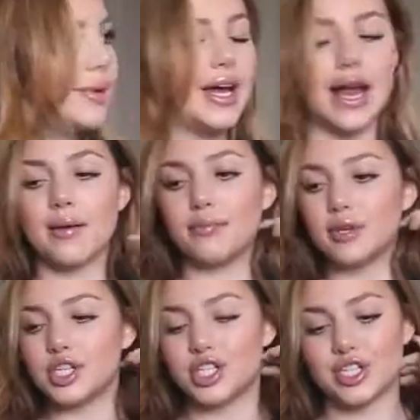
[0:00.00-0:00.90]
but I'm
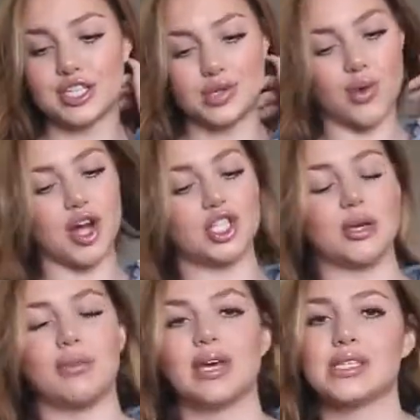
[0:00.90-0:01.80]
pretty sure it's
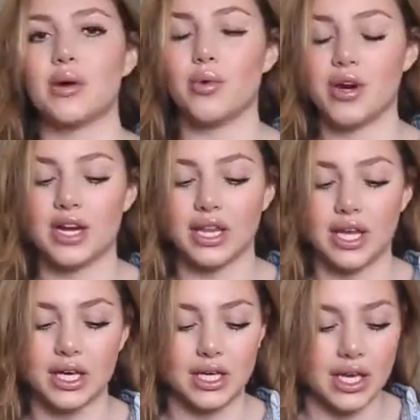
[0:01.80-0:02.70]
washing because I wore it
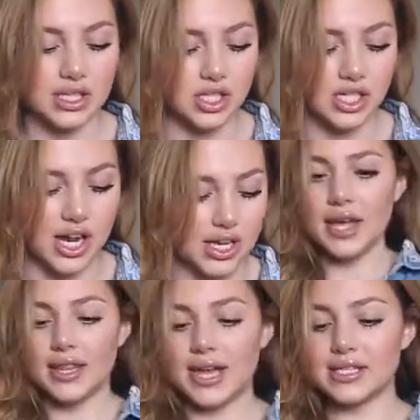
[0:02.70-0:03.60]
like yesterday.
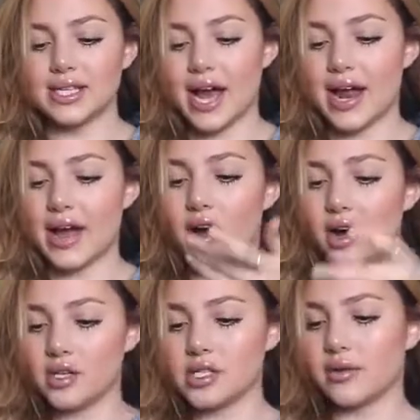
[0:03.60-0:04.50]
That's that. I
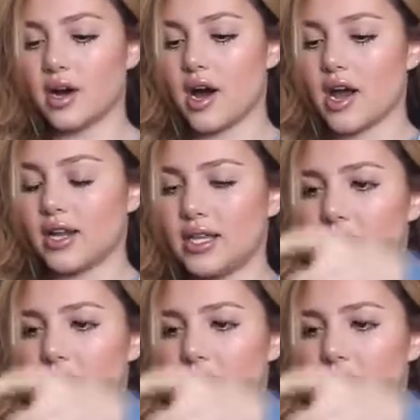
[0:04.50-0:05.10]
also got